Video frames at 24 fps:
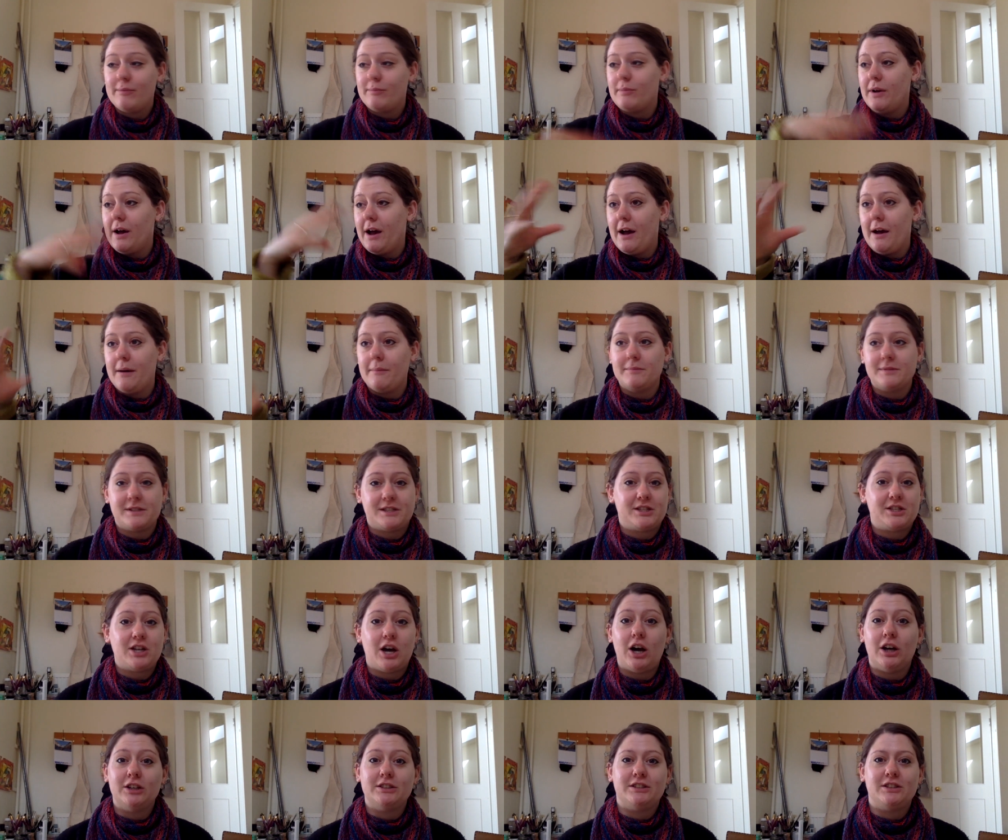um,
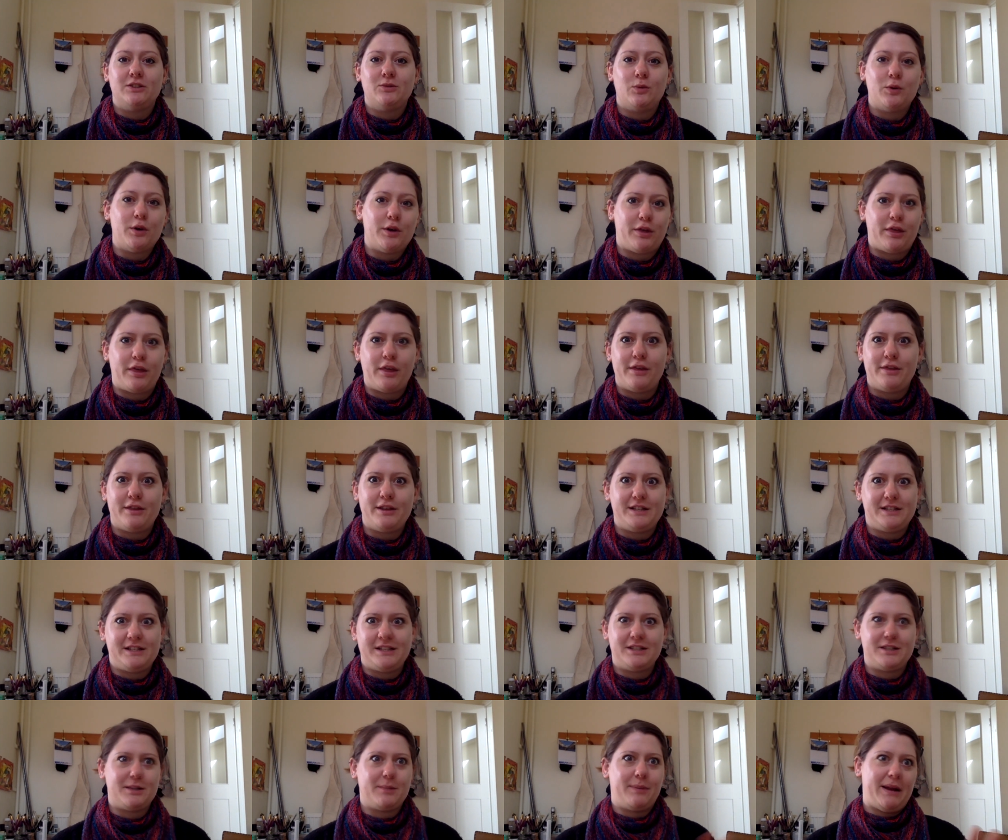started with, this
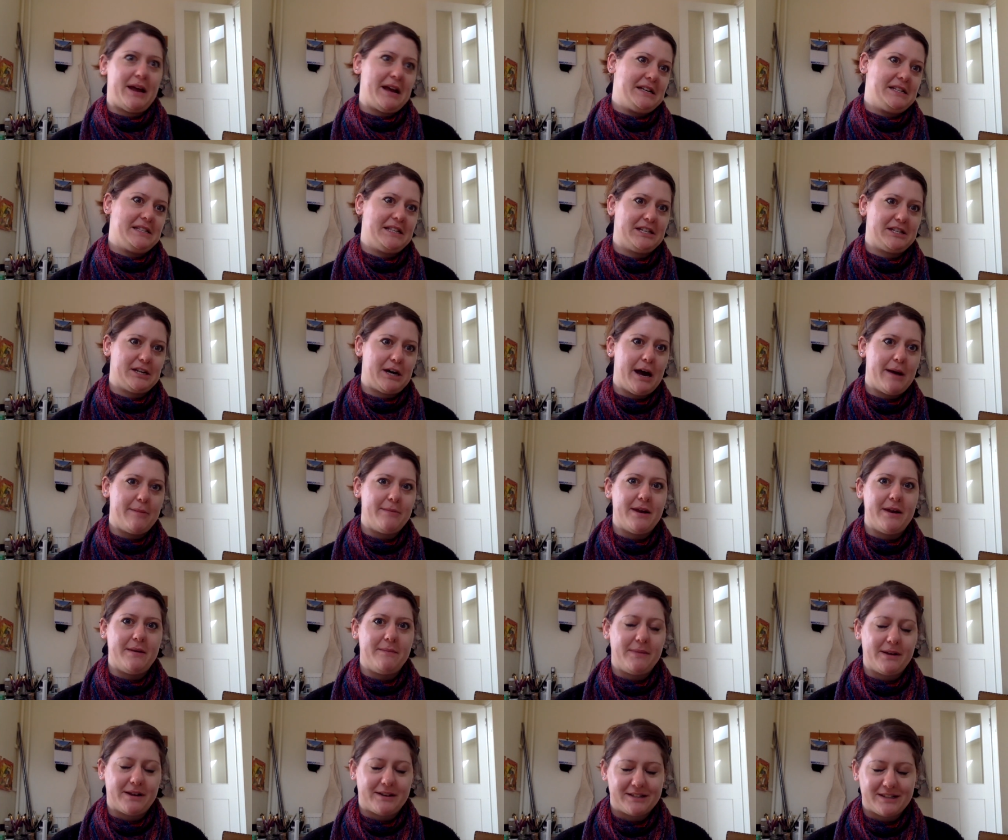is the place that I'm
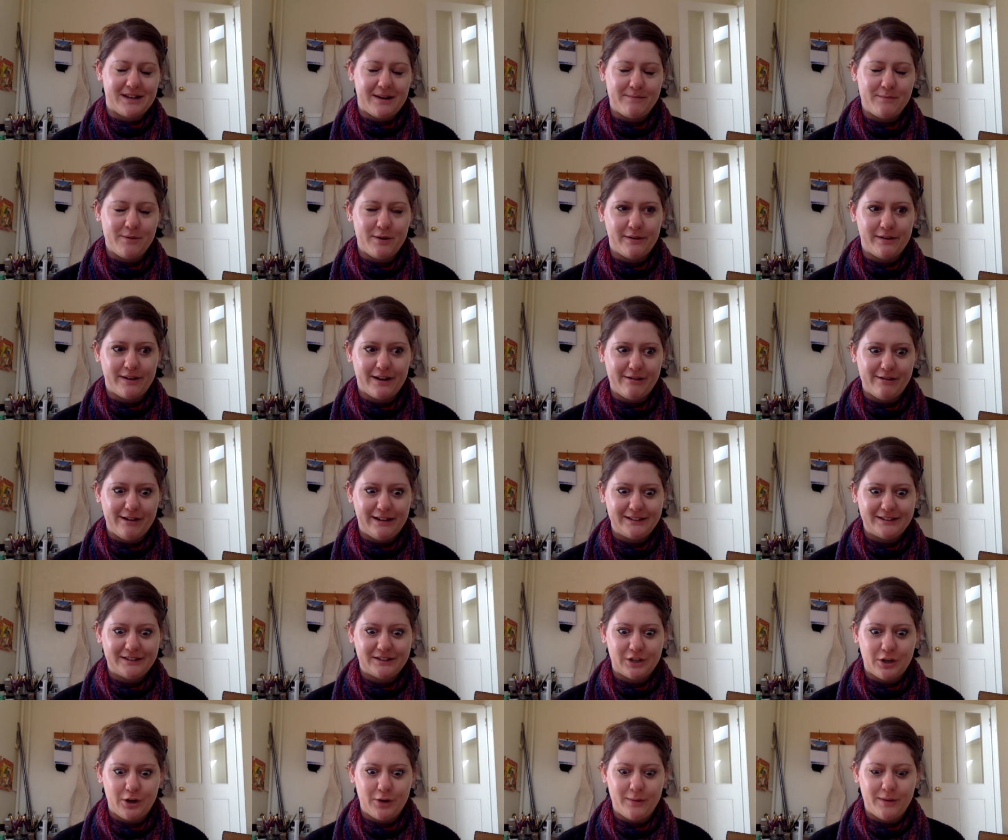in because I'm moving around
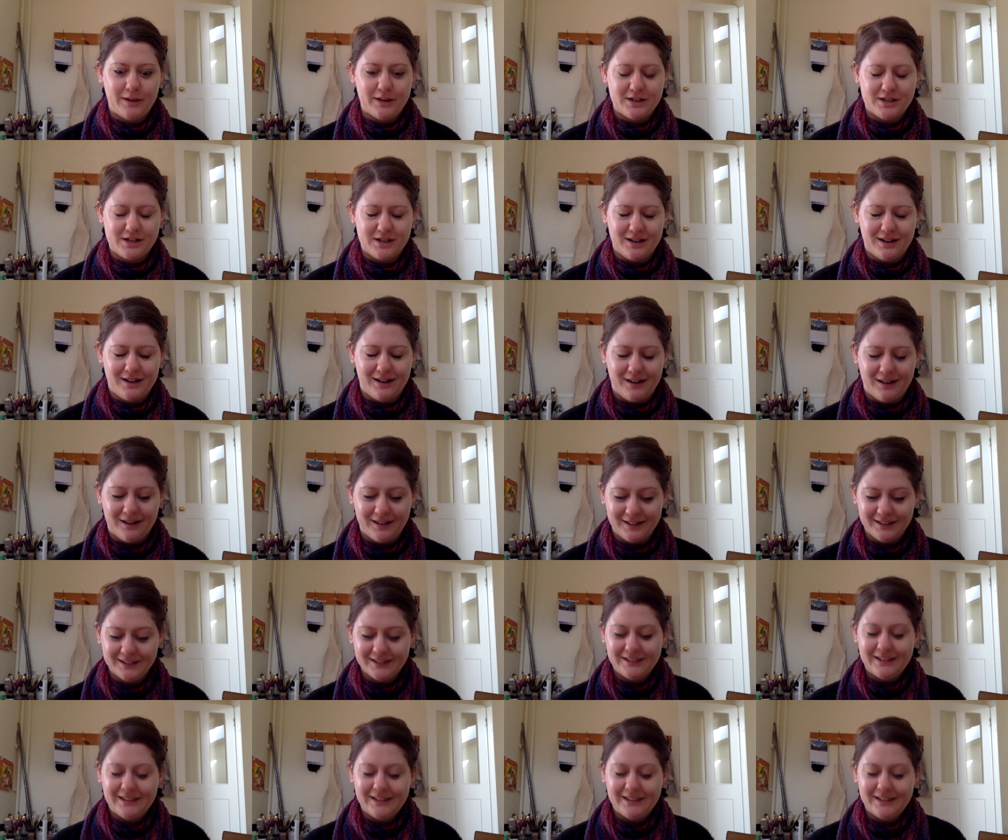so much, ugh!